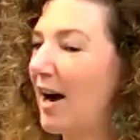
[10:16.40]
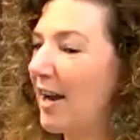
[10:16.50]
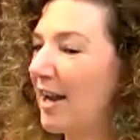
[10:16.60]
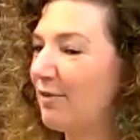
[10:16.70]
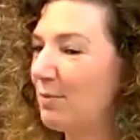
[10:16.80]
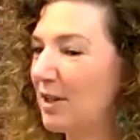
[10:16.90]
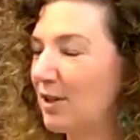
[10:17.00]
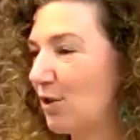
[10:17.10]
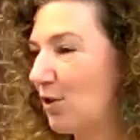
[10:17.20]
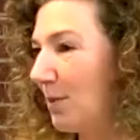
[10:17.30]
have been
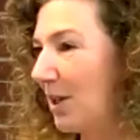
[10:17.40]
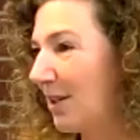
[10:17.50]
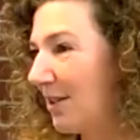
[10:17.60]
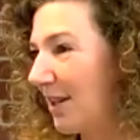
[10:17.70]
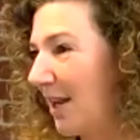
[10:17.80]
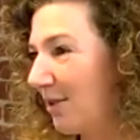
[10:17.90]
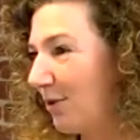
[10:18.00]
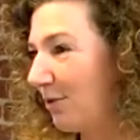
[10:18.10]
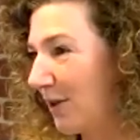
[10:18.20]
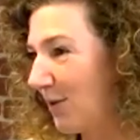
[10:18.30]
contributing to the
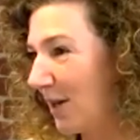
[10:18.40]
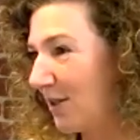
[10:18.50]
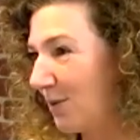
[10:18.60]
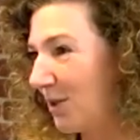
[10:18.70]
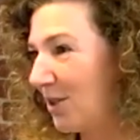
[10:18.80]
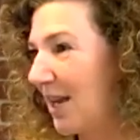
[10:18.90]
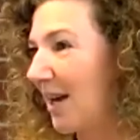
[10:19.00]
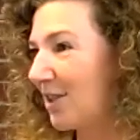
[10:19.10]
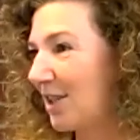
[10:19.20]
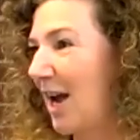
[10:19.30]
annual fundraiser, which is
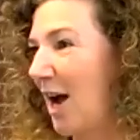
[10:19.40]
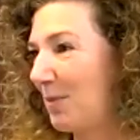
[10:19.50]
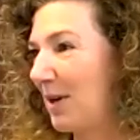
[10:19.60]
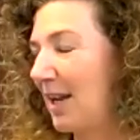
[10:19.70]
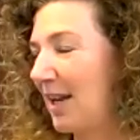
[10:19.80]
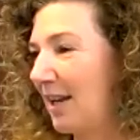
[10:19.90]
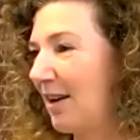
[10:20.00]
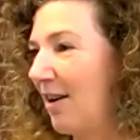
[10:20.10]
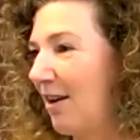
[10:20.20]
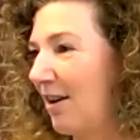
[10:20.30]
actually happening
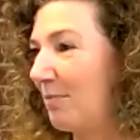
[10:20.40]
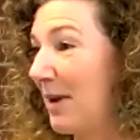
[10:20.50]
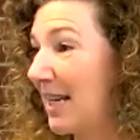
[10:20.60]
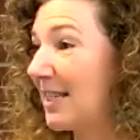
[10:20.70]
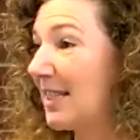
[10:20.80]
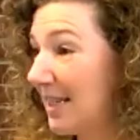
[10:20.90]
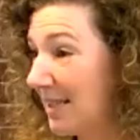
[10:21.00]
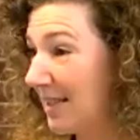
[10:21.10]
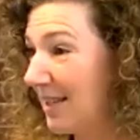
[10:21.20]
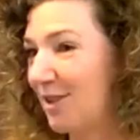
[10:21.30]
on May
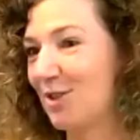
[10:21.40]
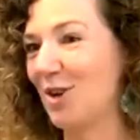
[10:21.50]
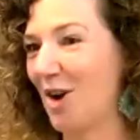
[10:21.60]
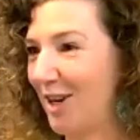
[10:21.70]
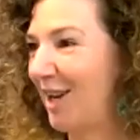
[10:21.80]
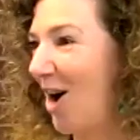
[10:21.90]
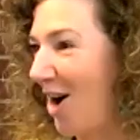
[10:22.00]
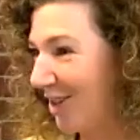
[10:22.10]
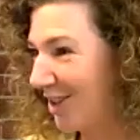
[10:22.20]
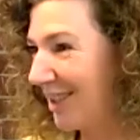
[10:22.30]
6th. There's an online
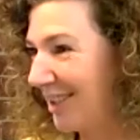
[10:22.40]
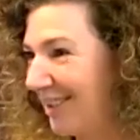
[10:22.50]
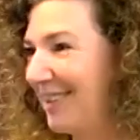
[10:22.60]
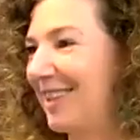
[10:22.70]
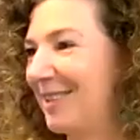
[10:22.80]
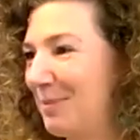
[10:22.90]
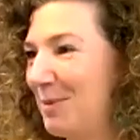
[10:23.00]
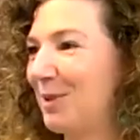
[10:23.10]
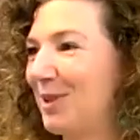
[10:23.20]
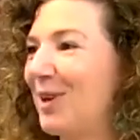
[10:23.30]
auction that
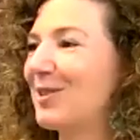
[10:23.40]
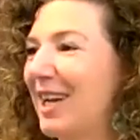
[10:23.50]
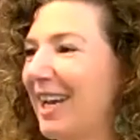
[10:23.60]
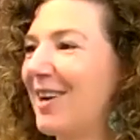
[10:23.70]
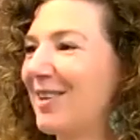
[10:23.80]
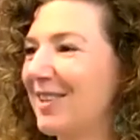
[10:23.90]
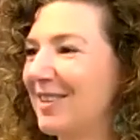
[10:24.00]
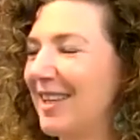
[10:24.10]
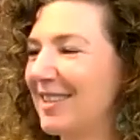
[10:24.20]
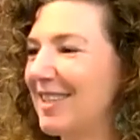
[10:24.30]
people go check out at
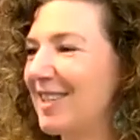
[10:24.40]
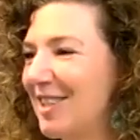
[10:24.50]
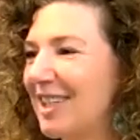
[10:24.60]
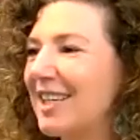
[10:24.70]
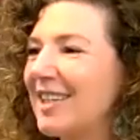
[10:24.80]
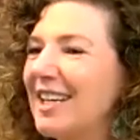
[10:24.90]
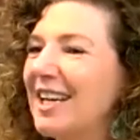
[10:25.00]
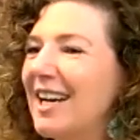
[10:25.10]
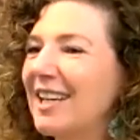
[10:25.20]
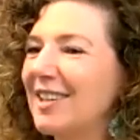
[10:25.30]

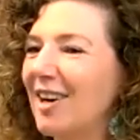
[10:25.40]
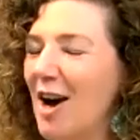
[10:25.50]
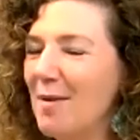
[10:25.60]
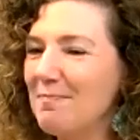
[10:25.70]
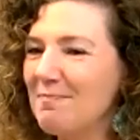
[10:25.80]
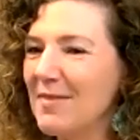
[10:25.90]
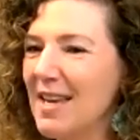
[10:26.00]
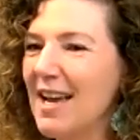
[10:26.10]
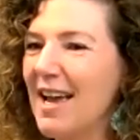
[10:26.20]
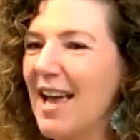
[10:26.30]
stg.com.
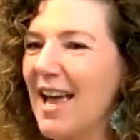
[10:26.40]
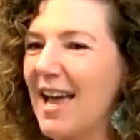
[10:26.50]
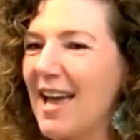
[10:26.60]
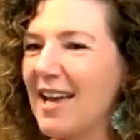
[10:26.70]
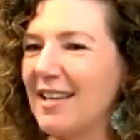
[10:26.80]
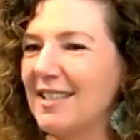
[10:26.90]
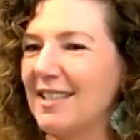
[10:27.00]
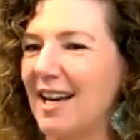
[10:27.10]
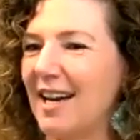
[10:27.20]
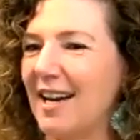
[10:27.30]

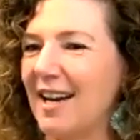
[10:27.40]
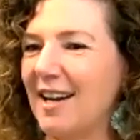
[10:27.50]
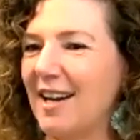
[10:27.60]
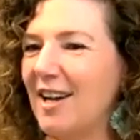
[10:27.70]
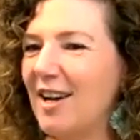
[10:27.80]
And